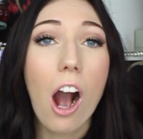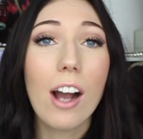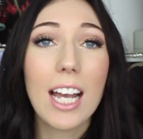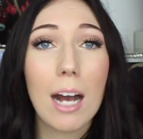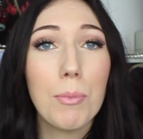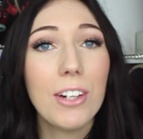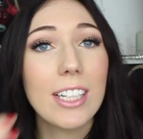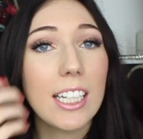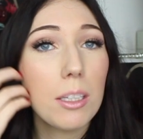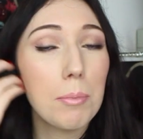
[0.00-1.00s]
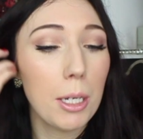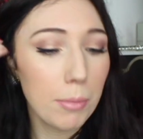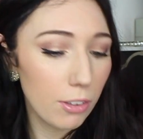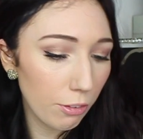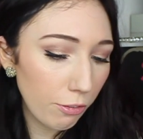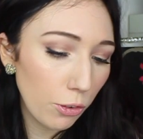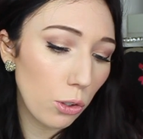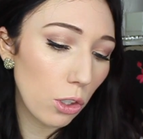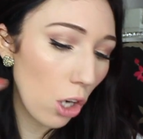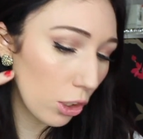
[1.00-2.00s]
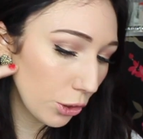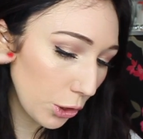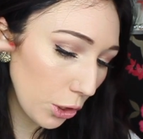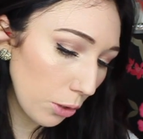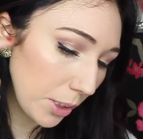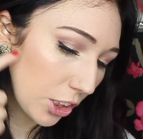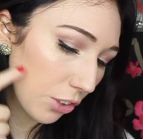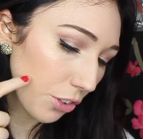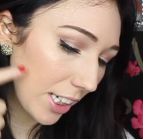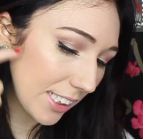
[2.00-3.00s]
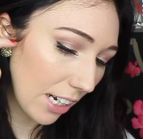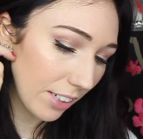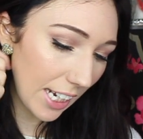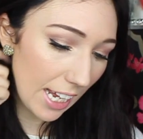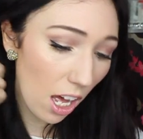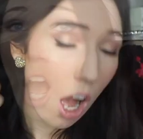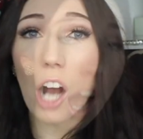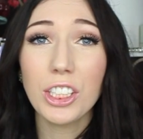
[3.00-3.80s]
I am wearing it at the moment for contour, which is right down here.